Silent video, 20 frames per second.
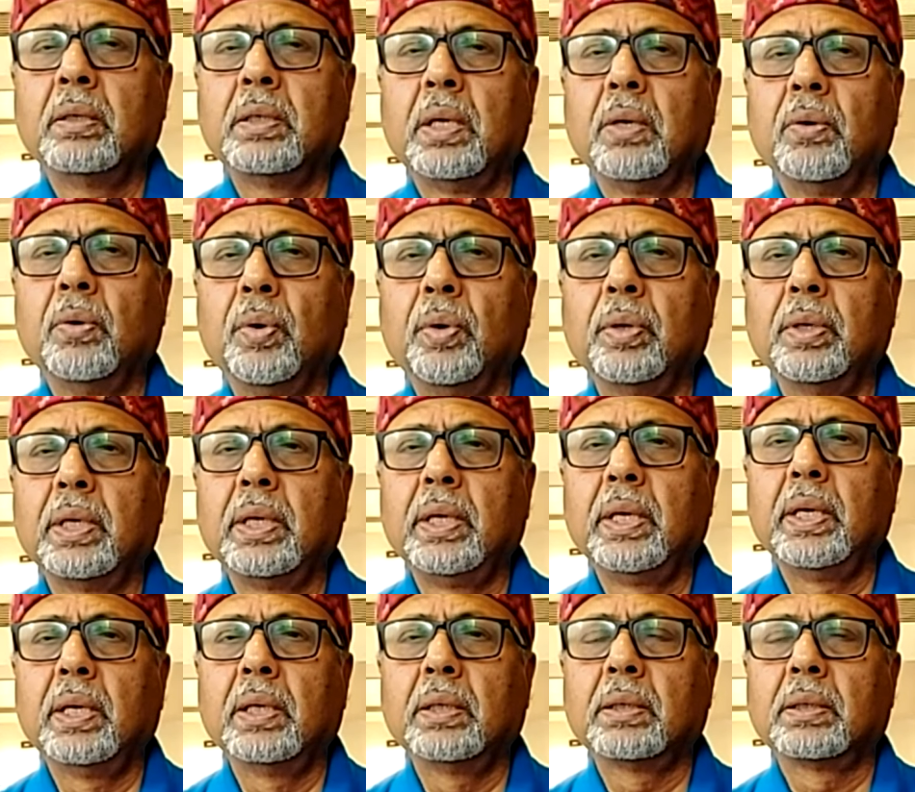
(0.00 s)
You see, over the
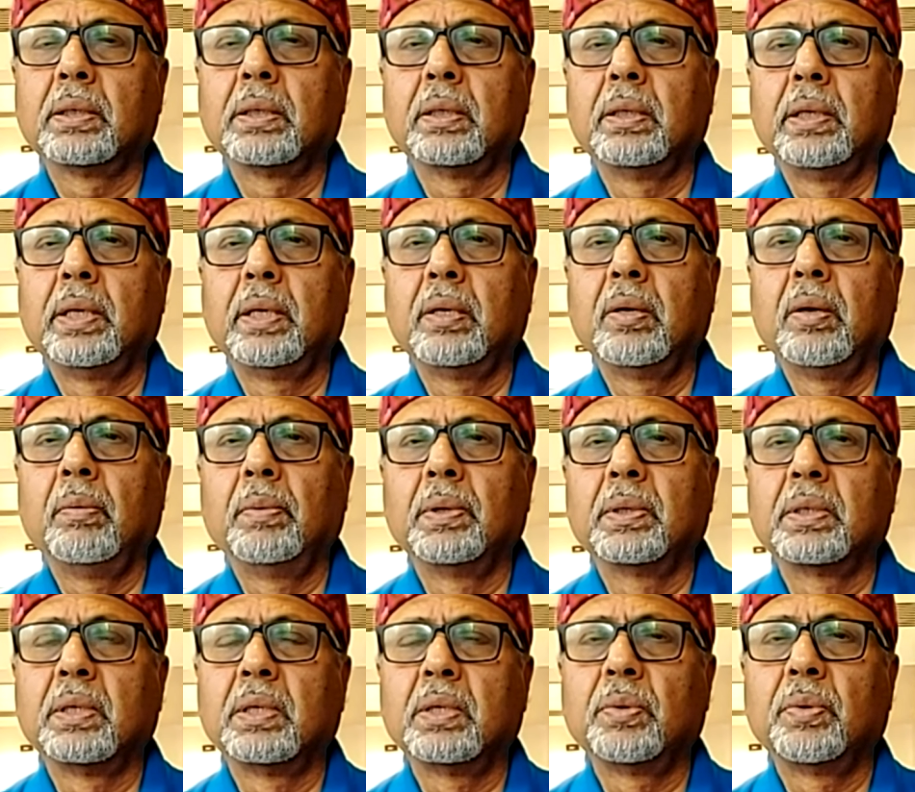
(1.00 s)
years, the
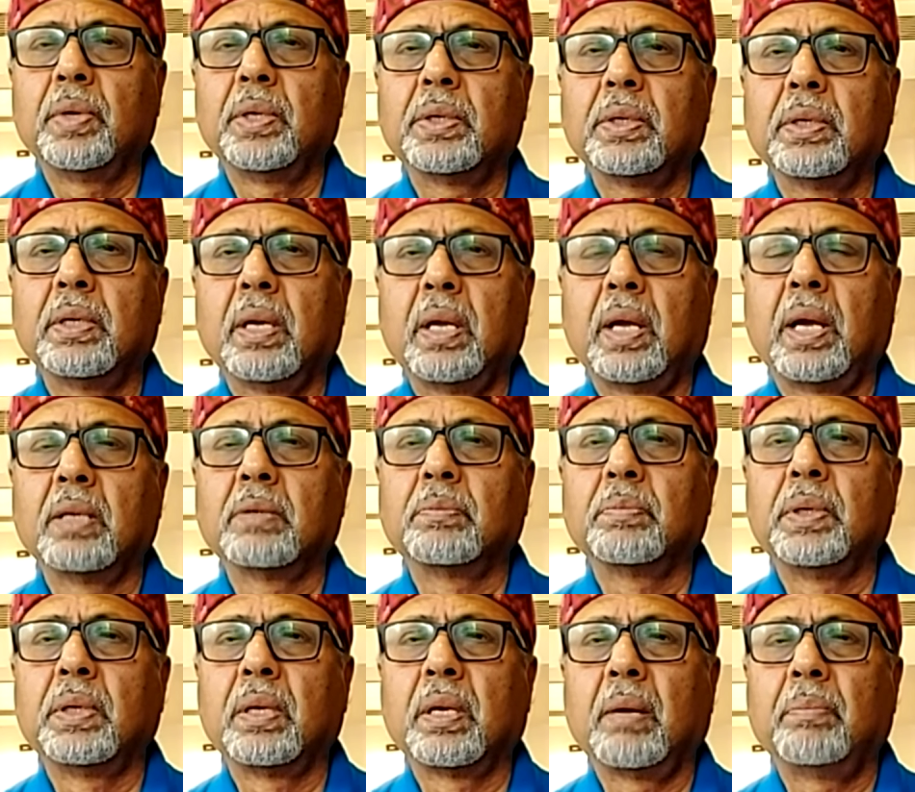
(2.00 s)
economic situation
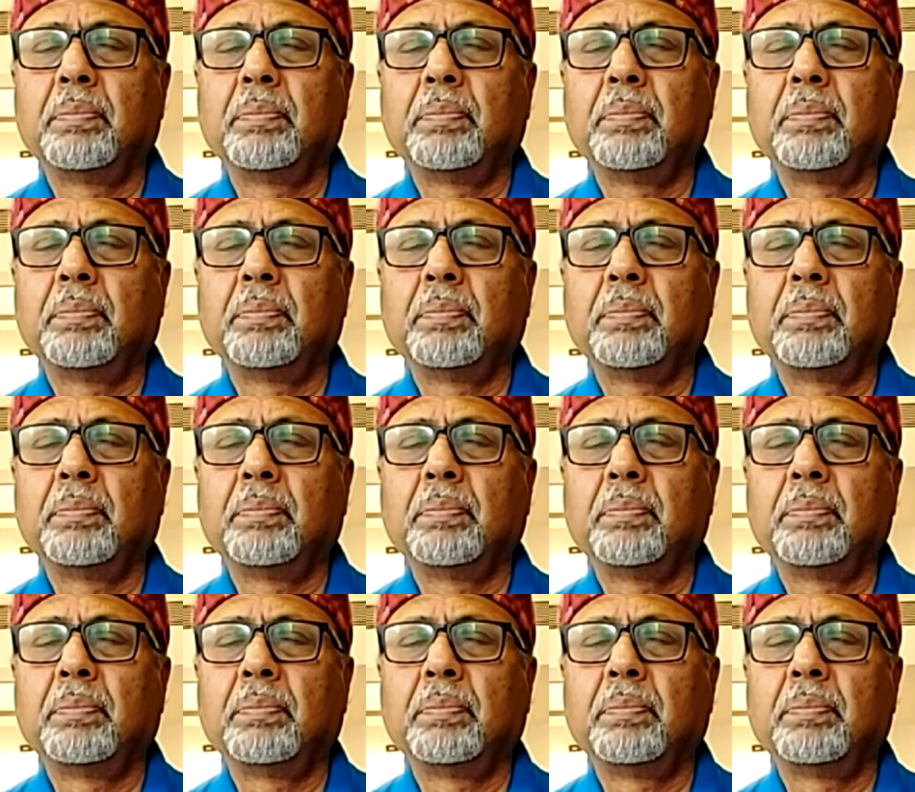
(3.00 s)
has been